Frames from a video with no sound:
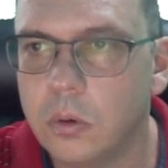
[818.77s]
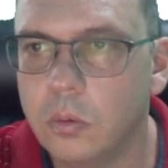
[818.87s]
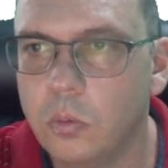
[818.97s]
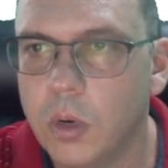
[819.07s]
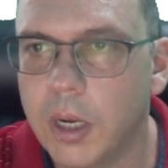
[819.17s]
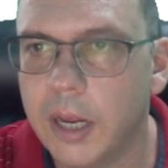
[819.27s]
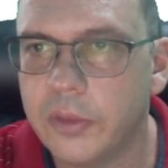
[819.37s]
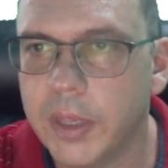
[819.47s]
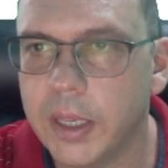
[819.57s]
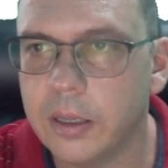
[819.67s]
what I
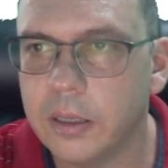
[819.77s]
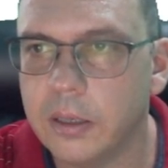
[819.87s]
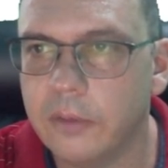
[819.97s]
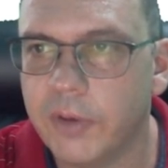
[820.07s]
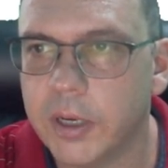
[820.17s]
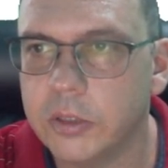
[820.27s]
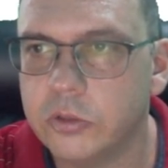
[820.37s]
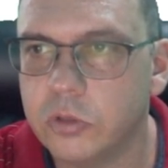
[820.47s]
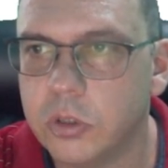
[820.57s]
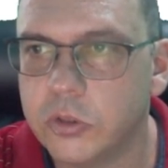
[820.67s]
think, if I could
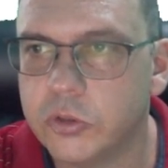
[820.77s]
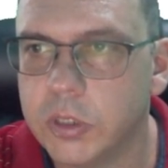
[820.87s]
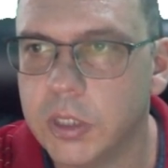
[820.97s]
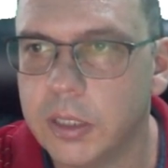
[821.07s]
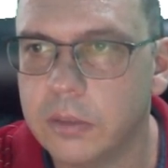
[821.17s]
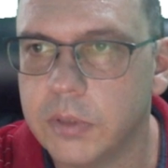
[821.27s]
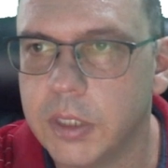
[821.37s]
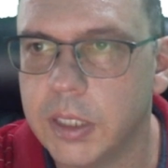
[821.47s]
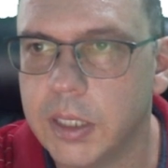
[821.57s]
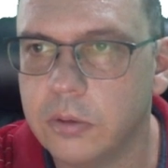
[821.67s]
draw a trend line,
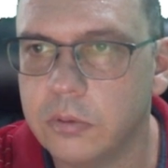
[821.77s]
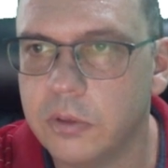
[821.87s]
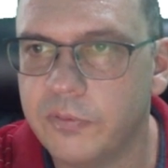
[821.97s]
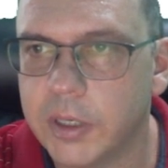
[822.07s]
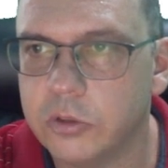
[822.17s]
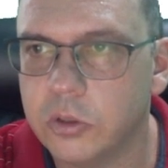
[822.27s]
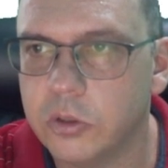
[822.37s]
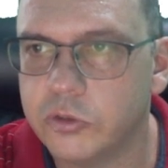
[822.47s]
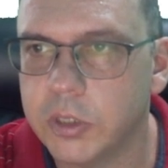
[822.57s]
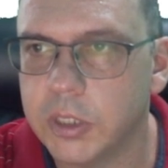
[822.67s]
no, I don't know if I could draw a
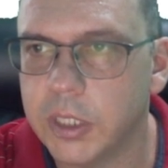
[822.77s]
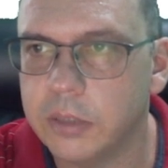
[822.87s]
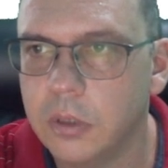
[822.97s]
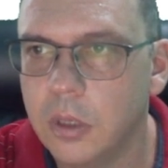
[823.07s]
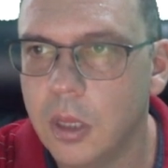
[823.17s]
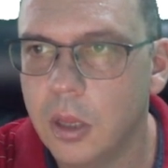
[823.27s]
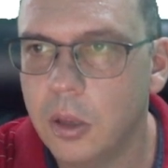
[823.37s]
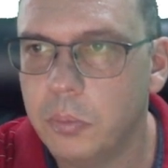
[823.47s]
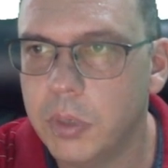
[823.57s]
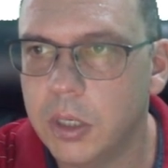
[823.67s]
trend line.
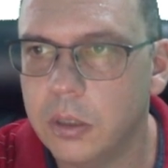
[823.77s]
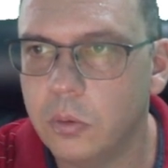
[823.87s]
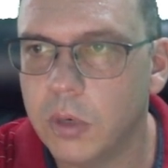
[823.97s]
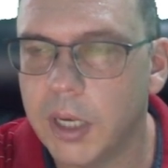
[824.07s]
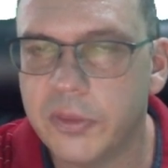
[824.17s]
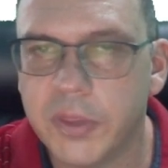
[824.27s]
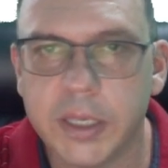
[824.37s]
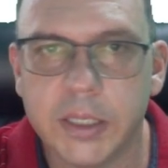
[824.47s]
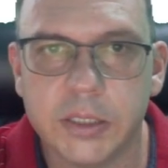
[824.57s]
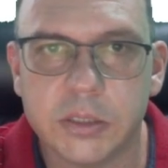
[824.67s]
But what I think
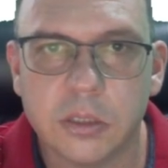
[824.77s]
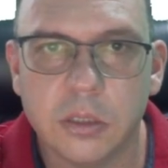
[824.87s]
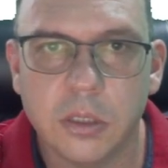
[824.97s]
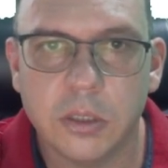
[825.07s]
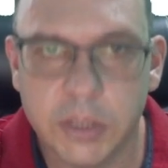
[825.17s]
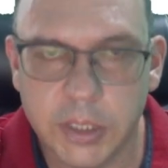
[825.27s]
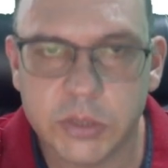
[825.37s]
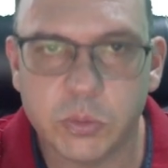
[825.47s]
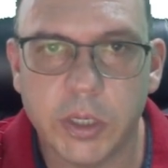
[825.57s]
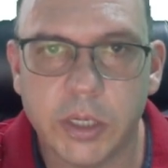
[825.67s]
is this
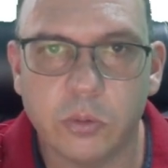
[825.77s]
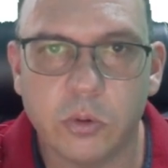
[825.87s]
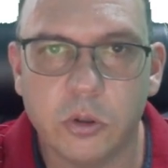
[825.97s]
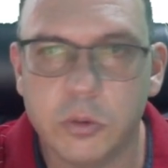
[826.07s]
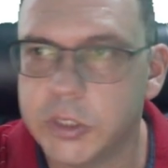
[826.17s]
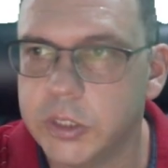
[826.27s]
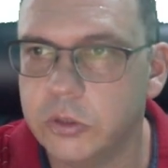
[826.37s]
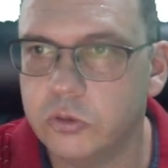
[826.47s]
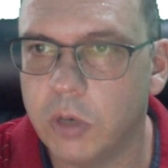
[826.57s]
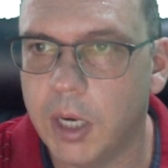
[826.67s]
week we're going to see a
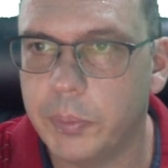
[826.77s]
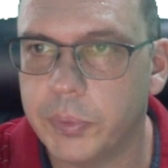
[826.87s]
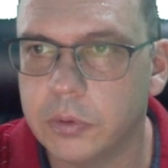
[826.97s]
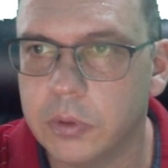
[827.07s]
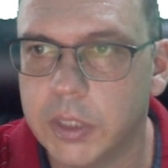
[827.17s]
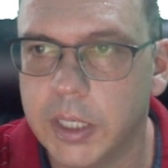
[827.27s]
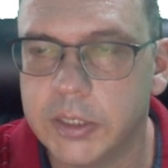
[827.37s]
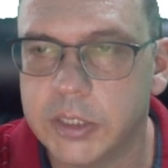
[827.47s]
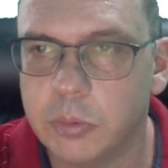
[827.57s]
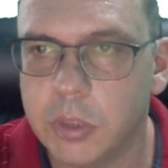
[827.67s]
drop. Okay,
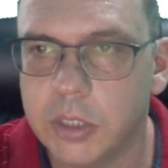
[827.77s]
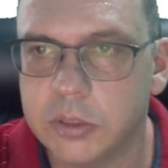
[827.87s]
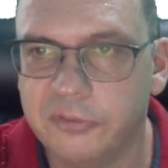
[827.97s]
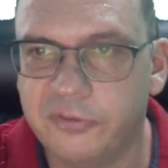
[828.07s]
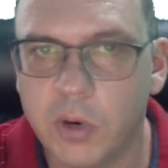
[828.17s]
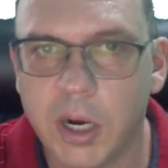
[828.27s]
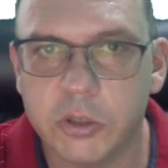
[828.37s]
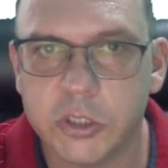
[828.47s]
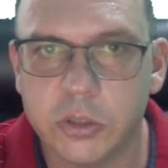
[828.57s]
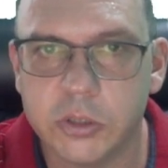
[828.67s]
simply because the 4-hour
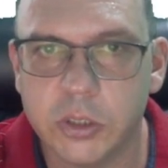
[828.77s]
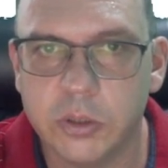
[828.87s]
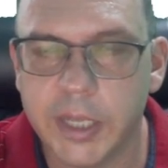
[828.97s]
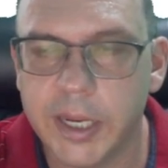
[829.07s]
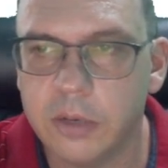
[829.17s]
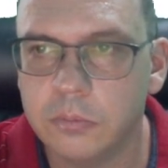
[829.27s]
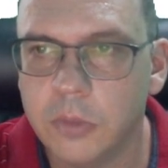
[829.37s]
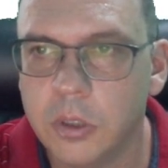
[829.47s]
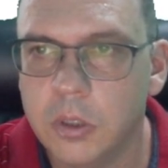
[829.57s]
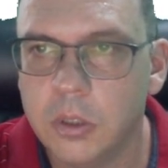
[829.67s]
shows to go down,
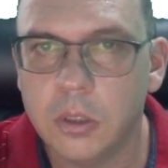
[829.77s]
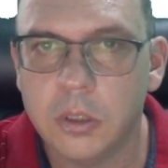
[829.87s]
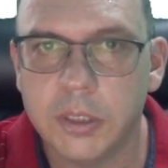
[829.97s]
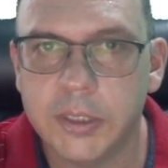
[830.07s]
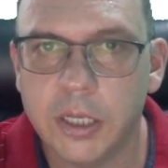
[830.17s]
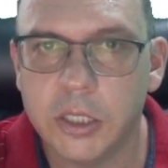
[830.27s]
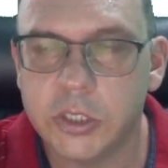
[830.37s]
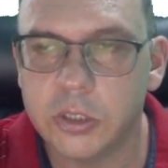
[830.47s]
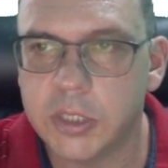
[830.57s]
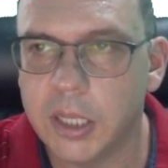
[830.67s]
the daily
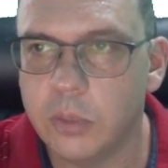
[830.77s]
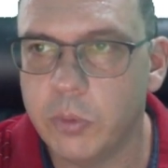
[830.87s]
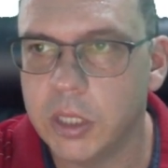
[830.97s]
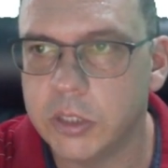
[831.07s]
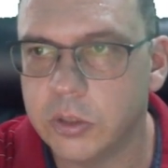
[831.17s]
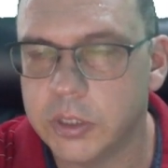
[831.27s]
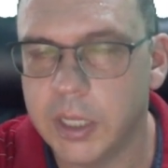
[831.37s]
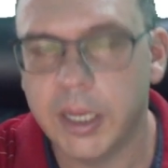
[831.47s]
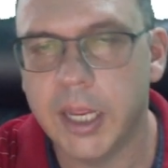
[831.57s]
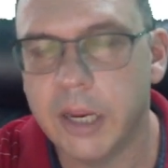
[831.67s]
shows down, the weekly shows down.
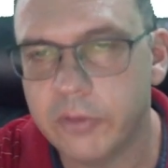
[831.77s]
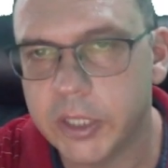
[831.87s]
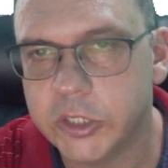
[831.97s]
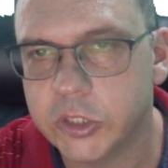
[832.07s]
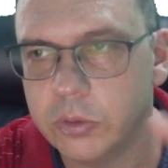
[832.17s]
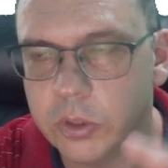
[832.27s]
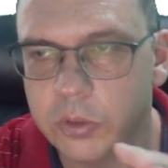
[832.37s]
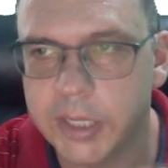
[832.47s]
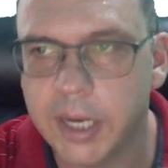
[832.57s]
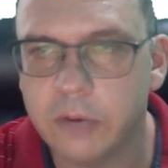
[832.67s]
Everything's showing to go
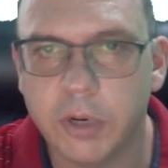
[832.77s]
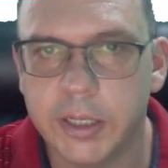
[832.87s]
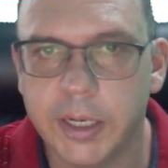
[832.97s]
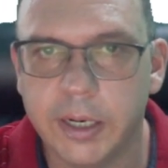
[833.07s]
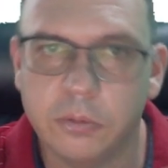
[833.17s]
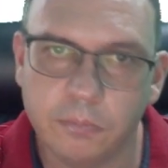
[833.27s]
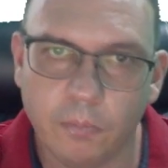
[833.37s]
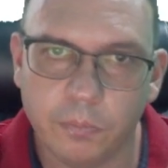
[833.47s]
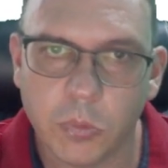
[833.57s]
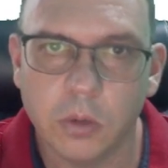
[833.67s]
down right now.
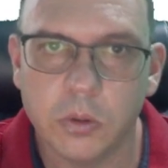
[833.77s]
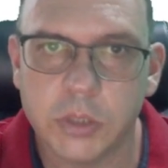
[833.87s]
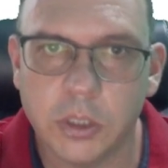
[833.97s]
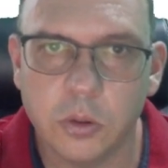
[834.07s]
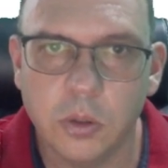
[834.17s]
So